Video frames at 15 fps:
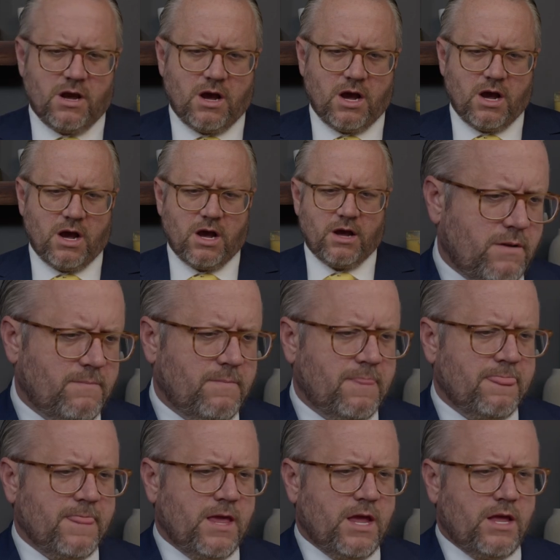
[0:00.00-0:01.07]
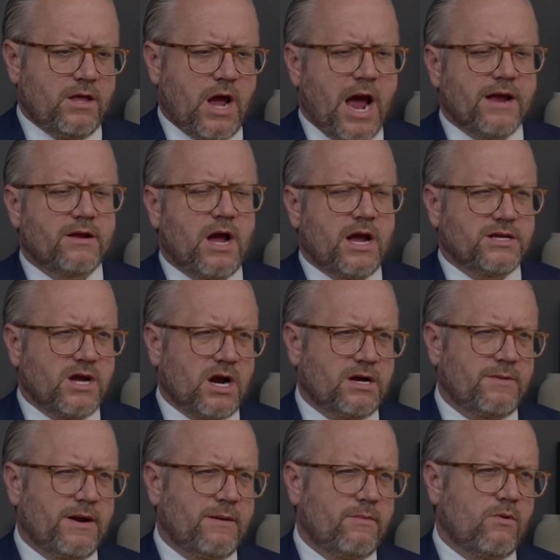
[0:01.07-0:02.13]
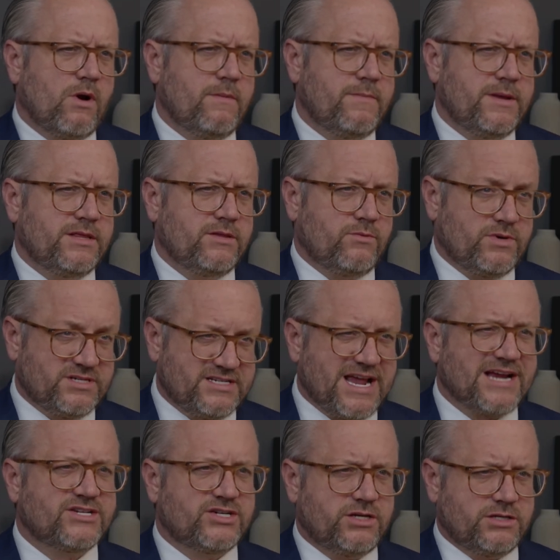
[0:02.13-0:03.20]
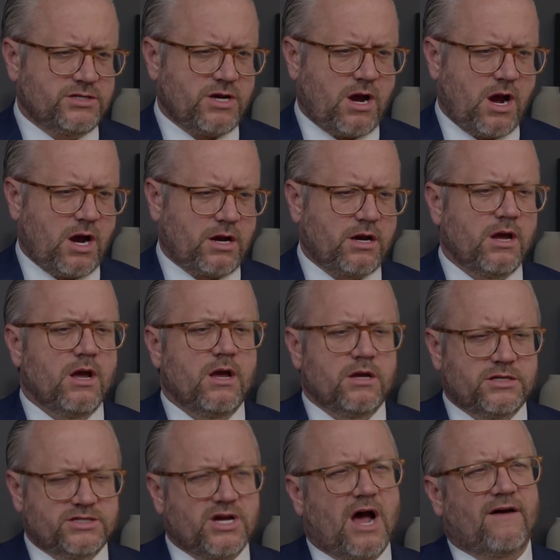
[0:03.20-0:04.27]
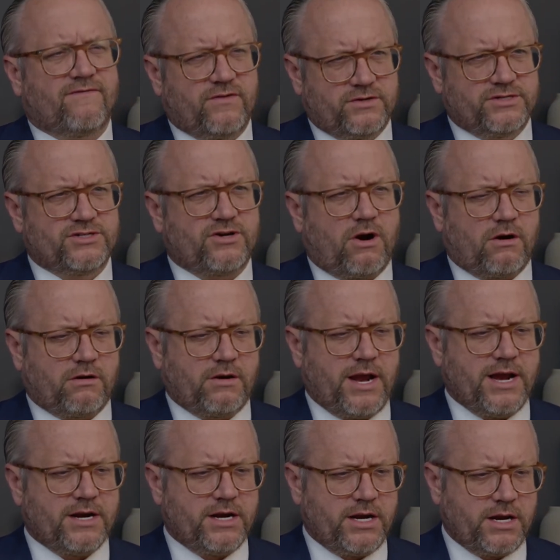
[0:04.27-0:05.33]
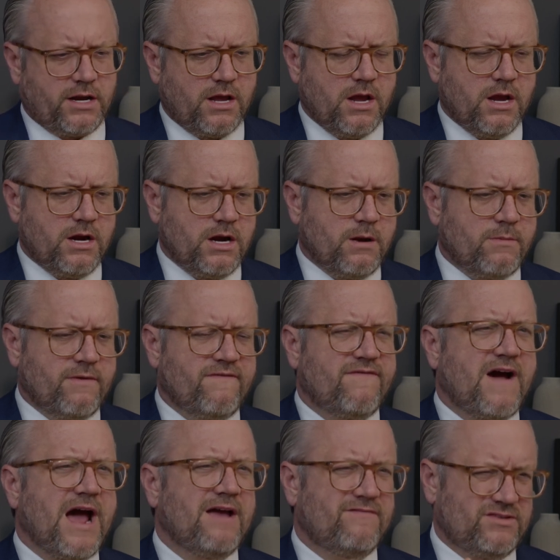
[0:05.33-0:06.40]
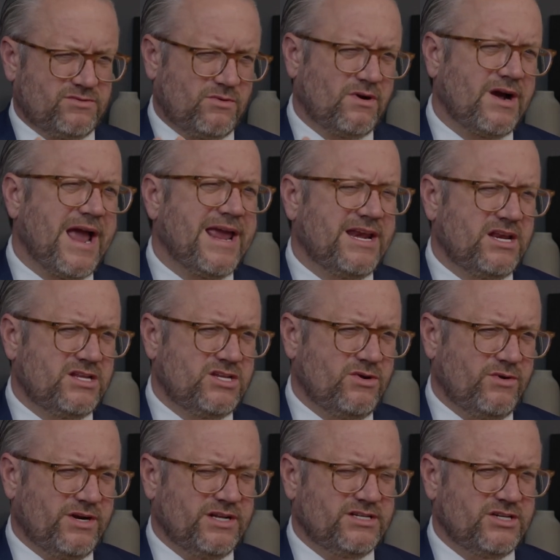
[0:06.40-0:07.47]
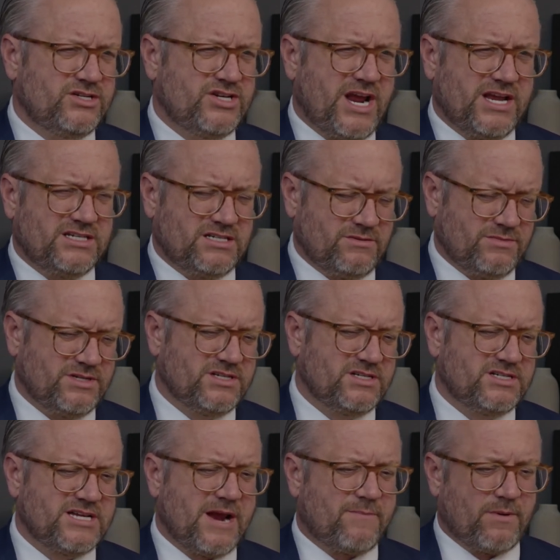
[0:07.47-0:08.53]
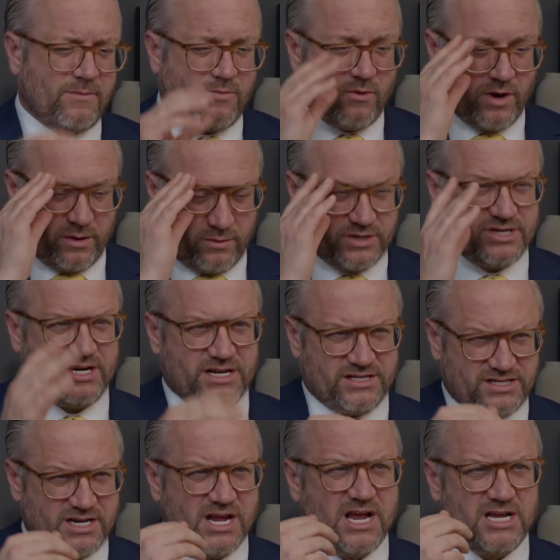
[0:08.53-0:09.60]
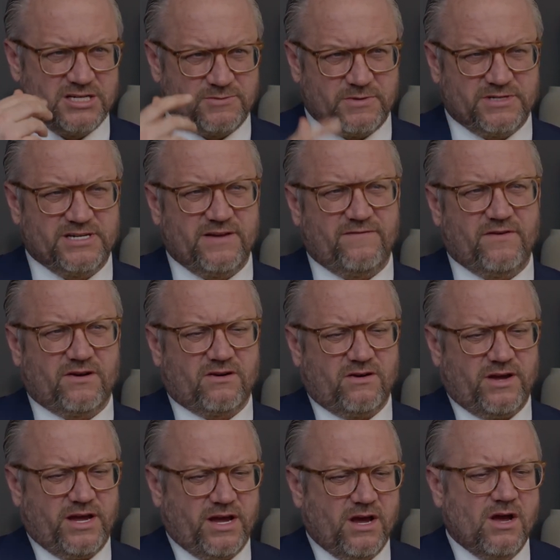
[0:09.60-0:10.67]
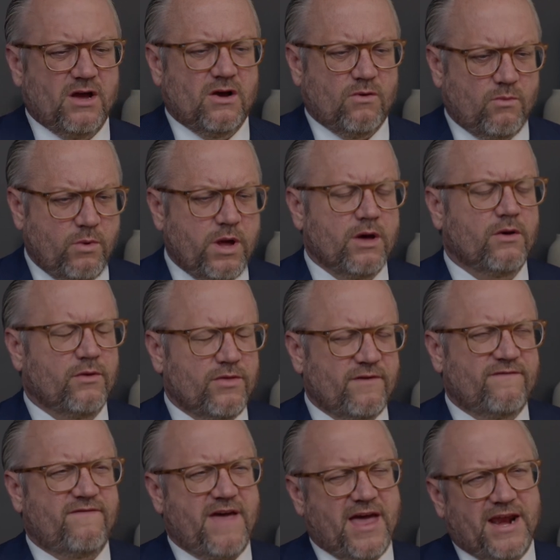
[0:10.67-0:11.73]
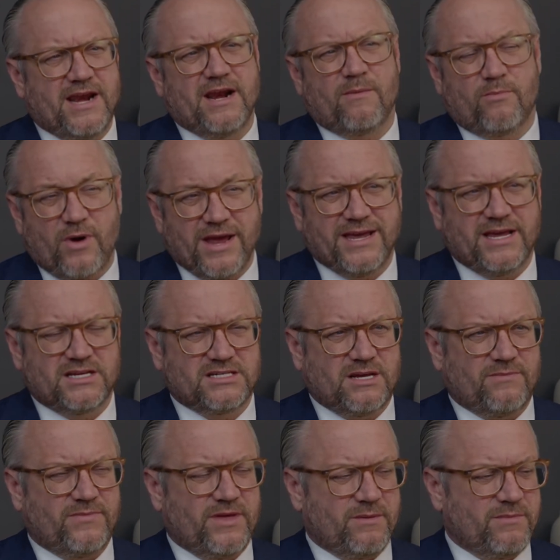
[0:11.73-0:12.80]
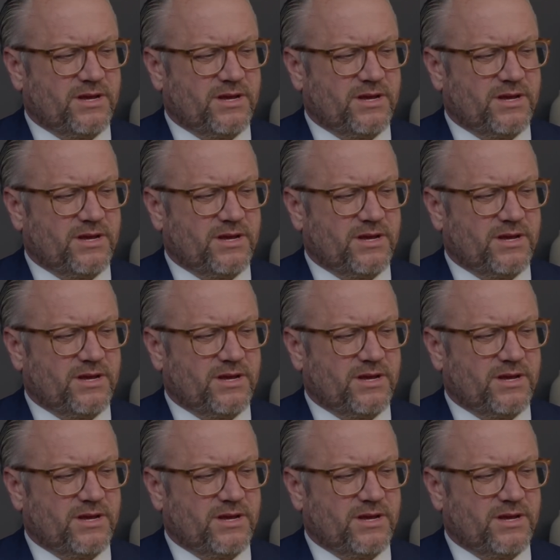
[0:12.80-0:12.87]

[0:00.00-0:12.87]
Um, I, I talked about number one being the recession talk, soft versus hard landing. Number five is related to it. It's adjacent, but it's a separate point, which is specifically, will the Fed end up breaking something?